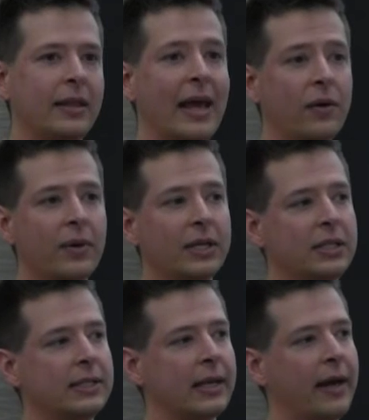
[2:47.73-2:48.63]
That way
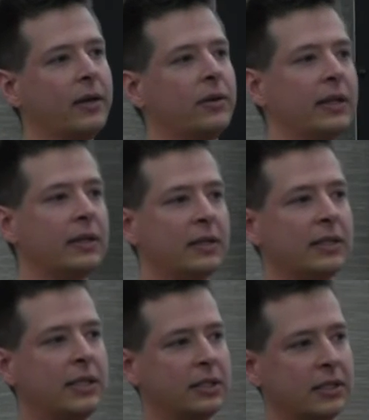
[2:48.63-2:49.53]
she's honoring their
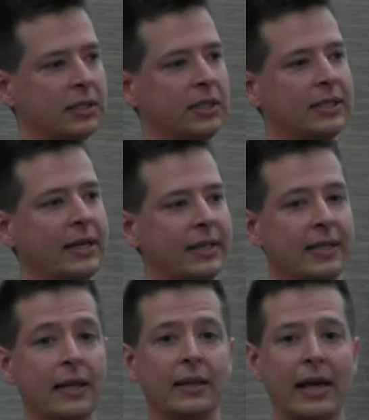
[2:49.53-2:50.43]
decisions. She's not
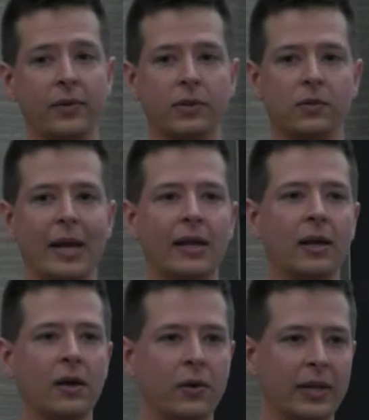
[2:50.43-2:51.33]
saying that was right
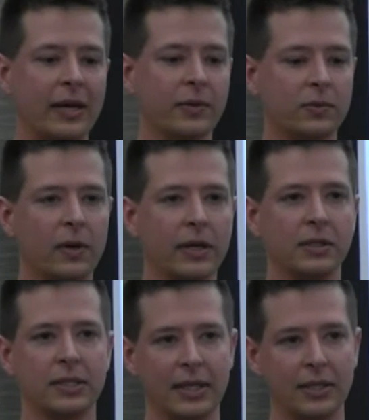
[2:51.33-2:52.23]
or that was wrong.
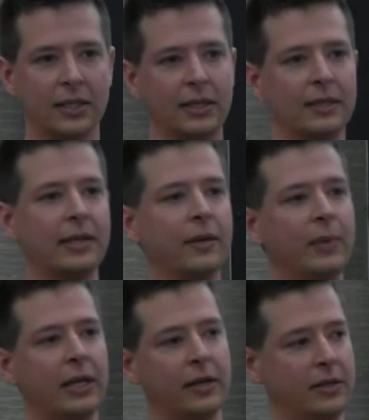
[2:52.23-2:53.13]
Just like she didn't tell
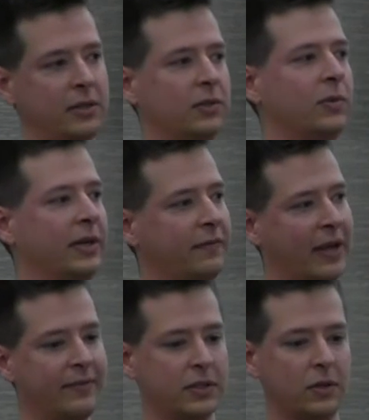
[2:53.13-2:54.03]
me
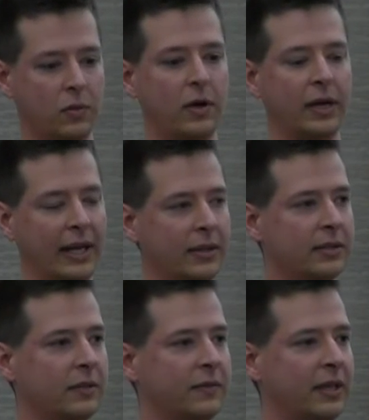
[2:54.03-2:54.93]
125 is the wrong
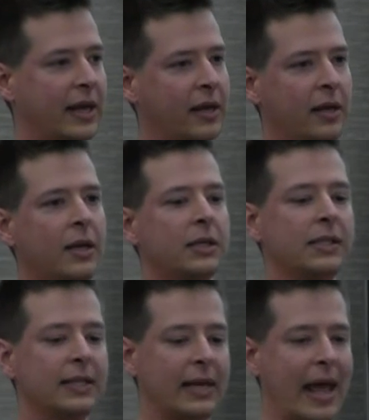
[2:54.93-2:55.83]
answer for that.
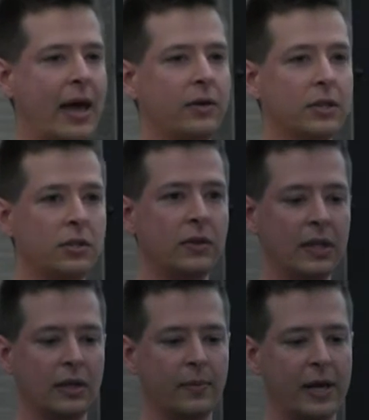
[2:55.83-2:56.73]
She said, how did you
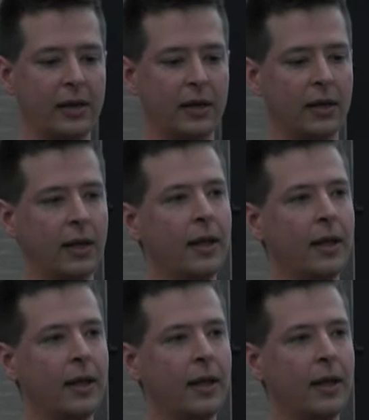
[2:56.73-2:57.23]
think about it?